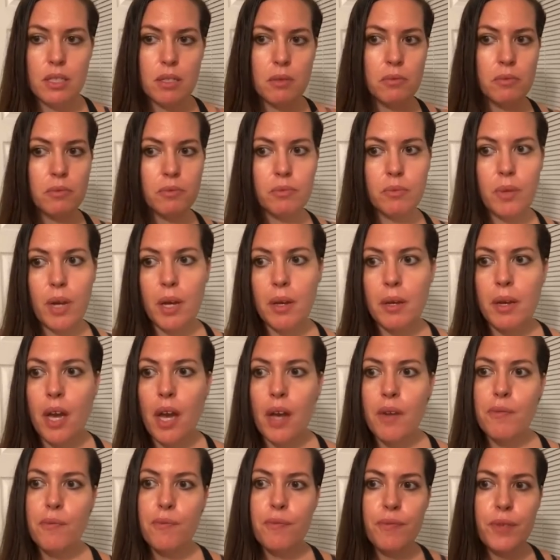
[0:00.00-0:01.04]
and I,
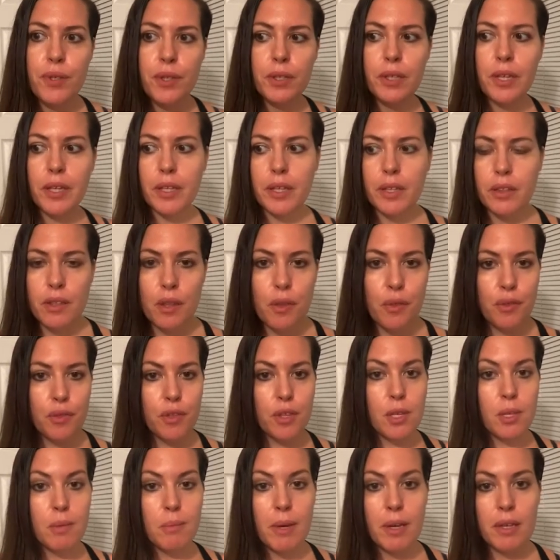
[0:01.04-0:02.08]
I feel like the
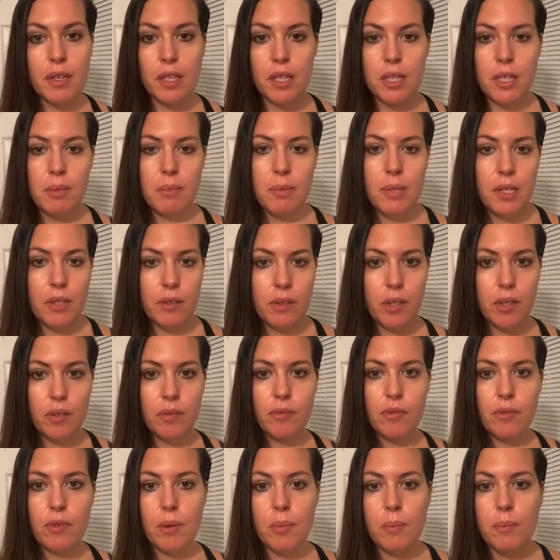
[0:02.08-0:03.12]
theme I keep hearing
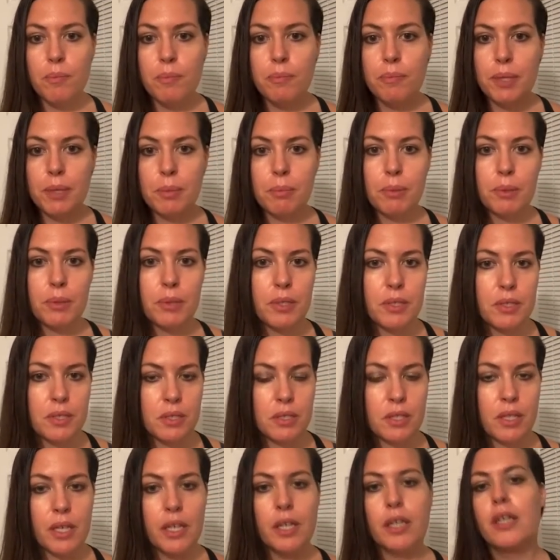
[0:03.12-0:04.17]
from people is
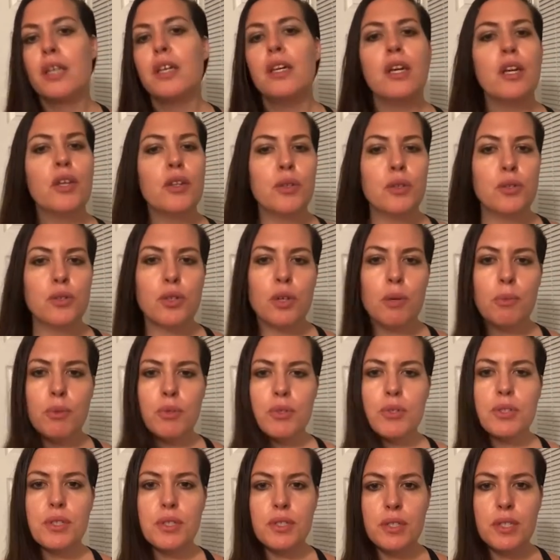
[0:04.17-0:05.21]
like, there's
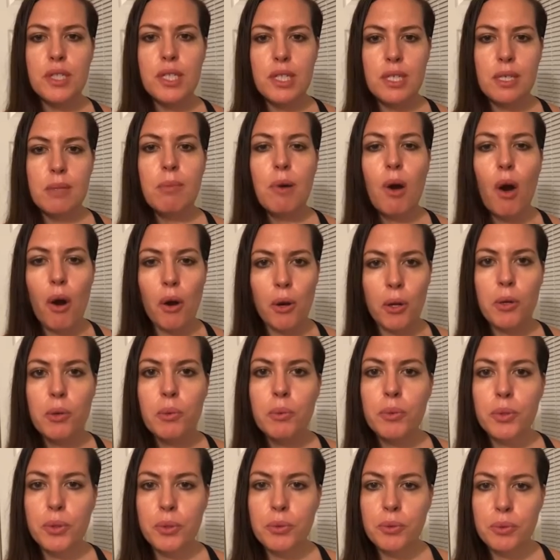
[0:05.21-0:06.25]
almost this deep heart
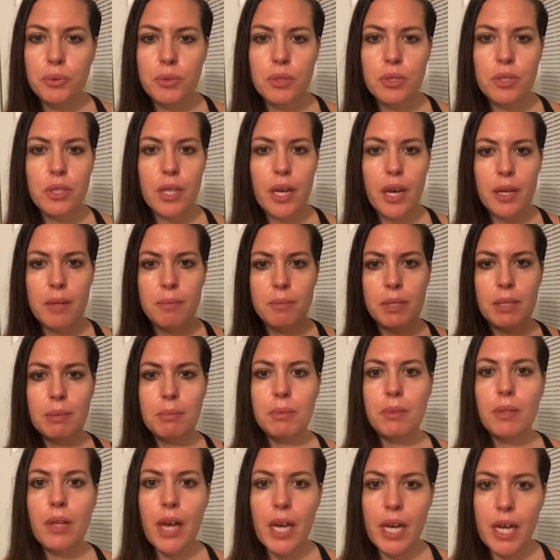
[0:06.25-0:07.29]
wound that
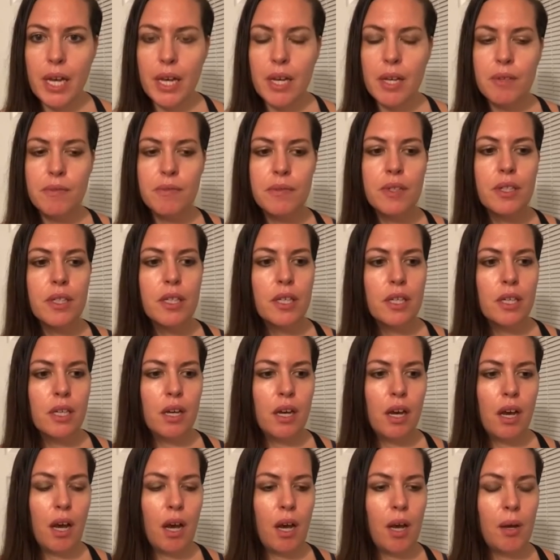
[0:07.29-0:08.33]
people have
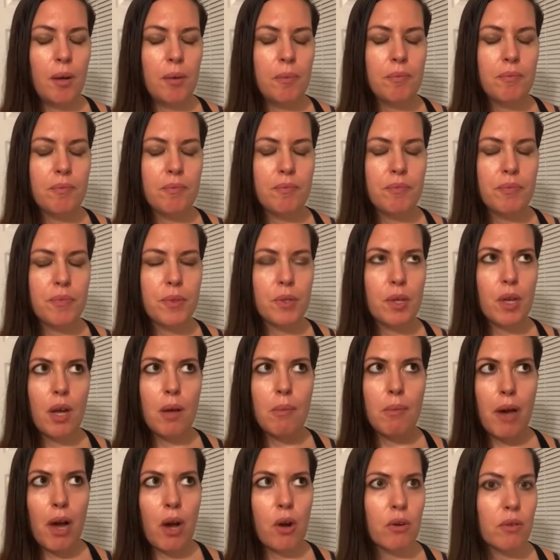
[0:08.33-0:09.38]
um,
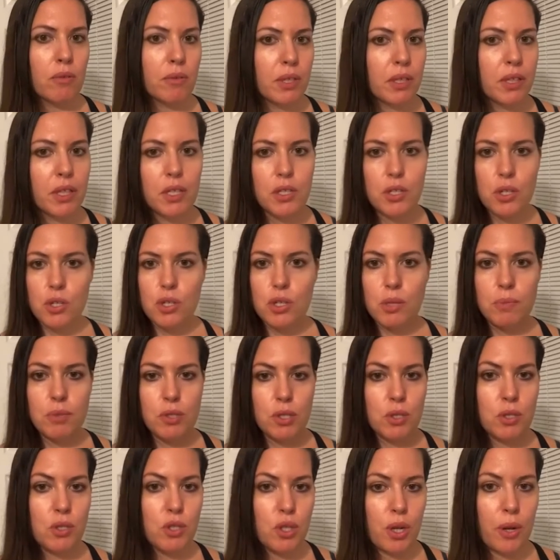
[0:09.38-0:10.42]
about relationships
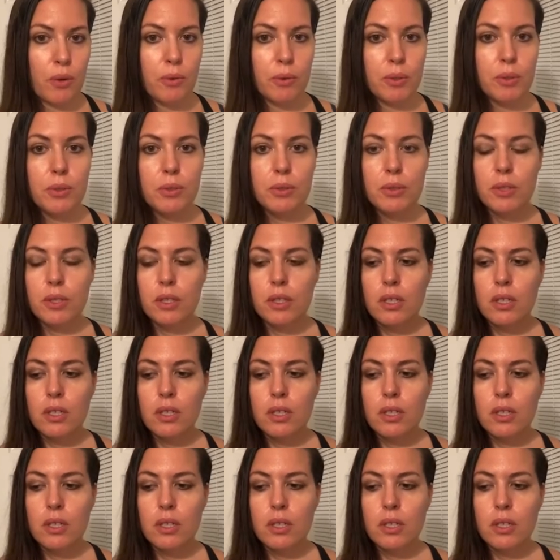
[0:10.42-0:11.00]
in general.